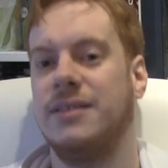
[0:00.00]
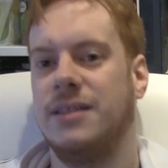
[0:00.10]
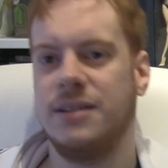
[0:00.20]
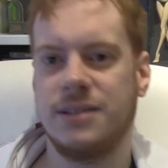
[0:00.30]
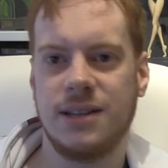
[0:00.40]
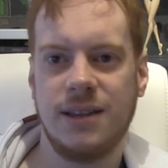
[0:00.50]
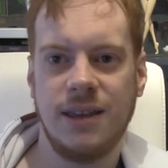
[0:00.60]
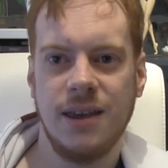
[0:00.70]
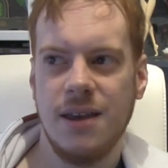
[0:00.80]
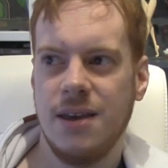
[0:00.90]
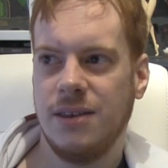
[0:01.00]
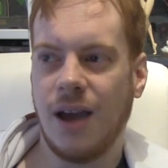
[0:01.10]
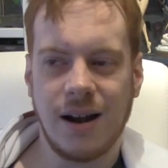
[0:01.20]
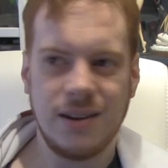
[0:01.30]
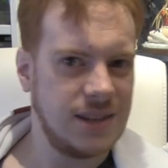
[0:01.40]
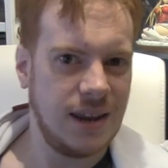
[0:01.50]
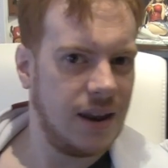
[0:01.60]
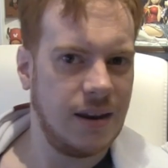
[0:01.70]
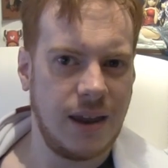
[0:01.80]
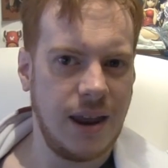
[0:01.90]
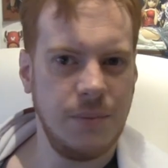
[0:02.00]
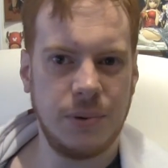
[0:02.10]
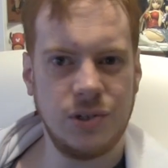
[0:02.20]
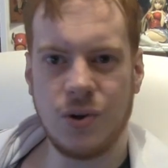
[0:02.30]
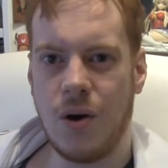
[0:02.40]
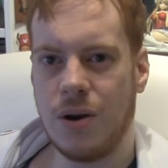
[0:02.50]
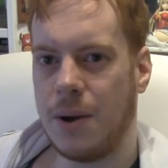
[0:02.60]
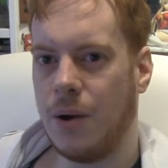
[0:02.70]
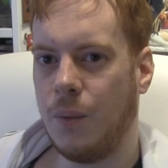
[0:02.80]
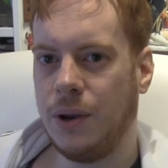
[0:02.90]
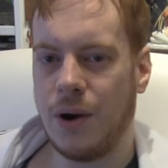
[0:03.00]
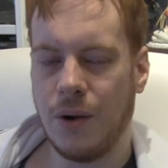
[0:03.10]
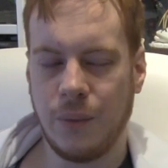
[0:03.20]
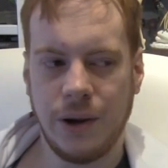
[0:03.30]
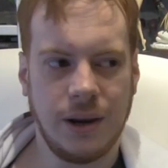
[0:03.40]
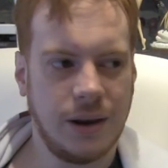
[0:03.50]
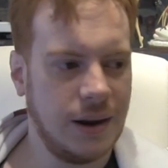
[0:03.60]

That it's like, you hardly see anybody talking about it week on week.